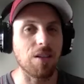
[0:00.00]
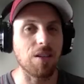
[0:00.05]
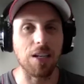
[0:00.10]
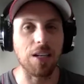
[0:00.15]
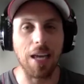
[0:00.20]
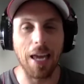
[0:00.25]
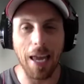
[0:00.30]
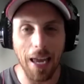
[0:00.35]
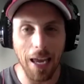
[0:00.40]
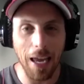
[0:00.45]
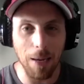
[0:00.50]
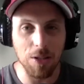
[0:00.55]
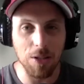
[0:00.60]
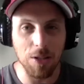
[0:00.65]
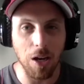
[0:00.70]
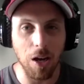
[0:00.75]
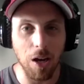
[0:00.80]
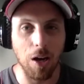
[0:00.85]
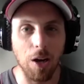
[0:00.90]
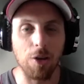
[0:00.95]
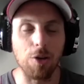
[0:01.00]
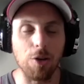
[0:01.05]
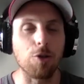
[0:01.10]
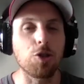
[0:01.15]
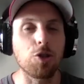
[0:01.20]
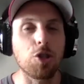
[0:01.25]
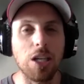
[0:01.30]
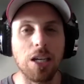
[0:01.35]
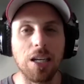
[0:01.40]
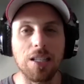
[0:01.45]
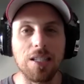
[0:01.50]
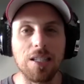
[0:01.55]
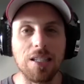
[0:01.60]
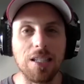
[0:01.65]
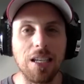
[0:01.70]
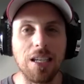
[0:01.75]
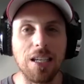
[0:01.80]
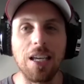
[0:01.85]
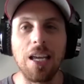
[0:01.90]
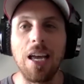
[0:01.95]
on Amazon or
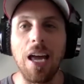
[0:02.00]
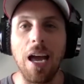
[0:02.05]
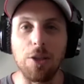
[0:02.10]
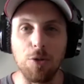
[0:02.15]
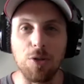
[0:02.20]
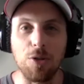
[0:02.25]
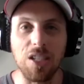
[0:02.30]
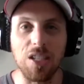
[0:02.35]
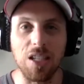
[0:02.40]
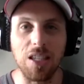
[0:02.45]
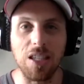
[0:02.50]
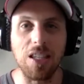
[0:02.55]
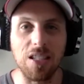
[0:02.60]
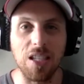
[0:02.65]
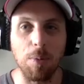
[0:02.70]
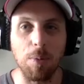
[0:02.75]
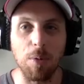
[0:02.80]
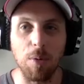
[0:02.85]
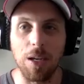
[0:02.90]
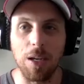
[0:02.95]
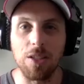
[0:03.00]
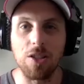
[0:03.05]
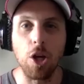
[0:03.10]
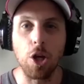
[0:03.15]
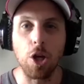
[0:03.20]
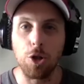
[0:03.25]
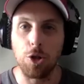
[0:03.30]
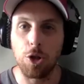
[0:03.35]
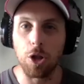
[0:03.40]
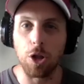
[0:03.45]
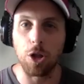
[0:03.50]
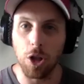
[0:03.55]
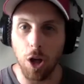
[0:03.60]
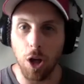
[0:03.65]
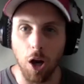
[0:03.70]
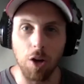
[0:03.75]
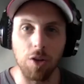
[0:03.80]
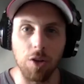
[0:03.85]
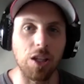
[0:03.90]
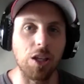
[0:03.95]
GNC, and you see these supplements, you can look
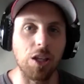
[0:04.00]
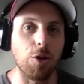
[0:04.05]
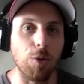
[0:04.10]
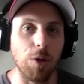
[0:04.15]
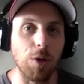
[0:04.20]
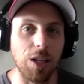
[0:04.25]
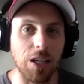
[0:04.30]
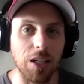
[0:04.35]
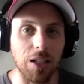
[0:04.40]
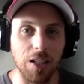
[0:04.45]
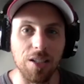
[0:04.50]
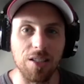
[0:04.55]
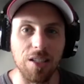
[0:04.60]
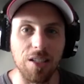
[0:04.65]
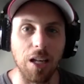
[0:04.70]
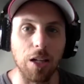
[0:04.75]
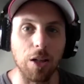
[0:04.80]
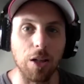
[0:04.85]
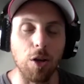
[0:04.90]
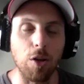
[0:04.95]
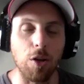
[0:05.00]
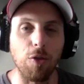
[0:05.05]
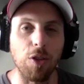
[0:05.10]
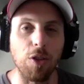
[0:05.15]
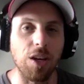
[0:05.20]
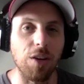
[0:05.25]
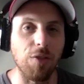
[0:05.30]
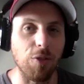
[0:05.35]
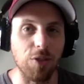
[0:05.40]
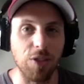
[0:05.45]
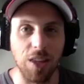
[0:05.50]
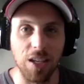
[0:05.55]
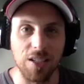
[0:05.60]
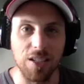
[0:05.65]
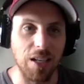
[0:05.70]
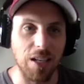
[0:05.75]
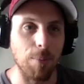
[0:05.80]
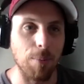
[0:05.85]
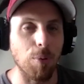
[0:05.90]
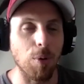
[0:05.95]
on the ingredient list and look for the different things
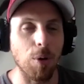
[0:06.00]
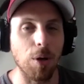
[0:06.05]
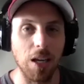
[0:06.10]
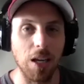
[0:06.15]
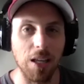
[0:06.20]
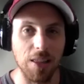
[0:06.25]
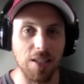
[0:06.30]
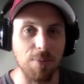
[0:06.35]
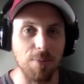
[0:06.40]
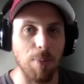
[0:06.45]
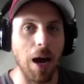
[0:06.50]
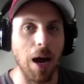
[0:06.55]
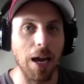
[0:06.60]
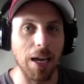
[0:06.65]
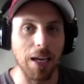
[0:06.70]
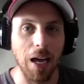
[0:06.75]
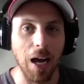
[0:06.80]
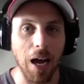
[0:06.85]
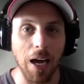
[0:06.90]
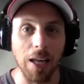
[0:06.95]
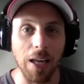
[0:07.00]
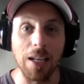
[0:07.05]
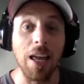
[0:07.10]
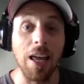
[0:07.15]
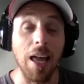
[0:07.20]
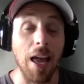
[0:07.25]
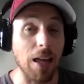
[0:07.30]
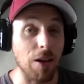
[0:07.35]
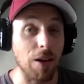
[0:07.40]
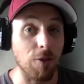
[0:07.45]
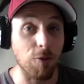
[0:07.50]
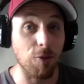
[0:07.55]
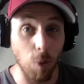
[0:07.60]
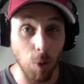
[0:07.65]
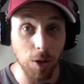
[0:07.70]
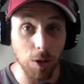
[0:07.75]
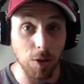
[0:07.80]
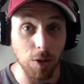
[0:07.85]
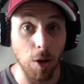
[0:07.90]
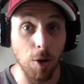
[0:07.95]
that I put in this buying guide and
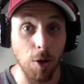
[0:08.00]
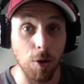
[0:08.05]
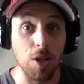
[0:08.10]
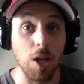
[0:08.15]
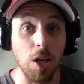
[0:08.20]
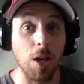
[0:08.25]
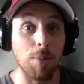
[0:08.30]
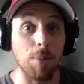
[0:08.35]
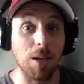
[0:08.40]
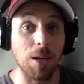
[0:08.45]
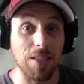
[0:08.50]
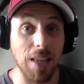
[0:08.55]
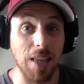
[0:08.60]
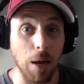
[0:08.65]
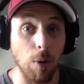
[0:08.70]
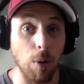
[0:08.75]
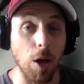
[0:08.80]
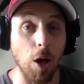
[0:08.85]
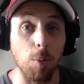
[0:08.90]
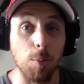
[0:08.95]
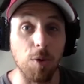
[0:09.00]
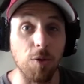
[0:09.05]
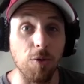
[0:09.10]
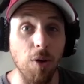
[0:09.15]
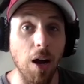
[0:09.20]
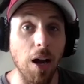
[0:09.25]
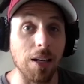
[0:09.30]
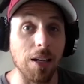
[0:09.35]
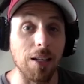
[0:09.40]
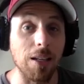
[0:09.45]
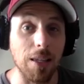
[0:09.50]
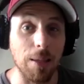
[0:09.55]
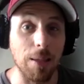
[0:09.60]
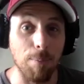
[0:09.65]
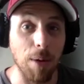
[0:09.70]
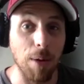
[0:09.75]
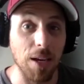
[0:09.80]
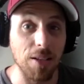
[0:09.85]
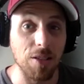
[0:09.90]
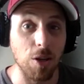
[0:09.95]
avoid those, because that will help you find the
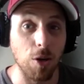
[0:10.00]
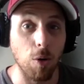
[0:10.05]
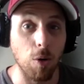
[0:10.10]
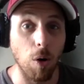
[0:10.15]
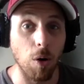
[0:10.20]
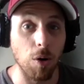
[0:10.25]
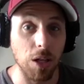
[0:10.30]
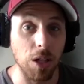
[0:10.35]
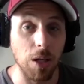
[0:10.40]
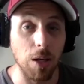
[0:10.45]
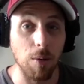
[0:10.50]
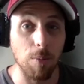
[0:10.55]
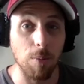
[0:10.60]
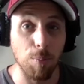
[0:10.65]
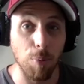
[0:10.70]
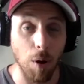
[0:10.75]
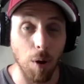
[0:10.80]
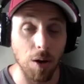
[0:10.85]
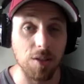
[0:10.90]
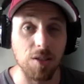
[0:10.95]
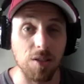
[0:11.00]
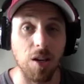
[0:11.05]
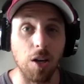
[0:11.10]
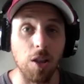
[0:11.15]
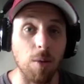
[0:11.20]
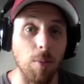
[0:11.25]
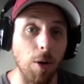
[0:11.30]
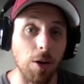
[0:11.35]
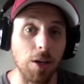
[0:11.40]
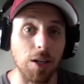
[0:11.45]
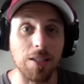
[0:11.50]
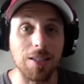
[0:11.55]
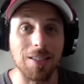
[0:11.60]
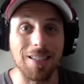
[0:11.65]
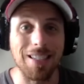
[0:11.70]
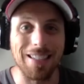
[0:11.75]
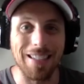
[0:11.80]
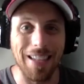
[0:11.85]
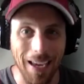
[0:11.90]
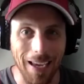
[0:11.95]
best quality products on the market
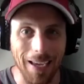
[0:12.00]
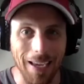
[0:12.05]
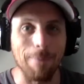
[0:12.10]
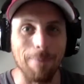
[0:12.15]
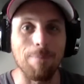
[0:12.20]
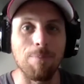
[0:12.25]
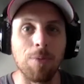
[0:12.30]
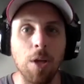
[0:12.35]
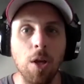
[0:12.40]
today.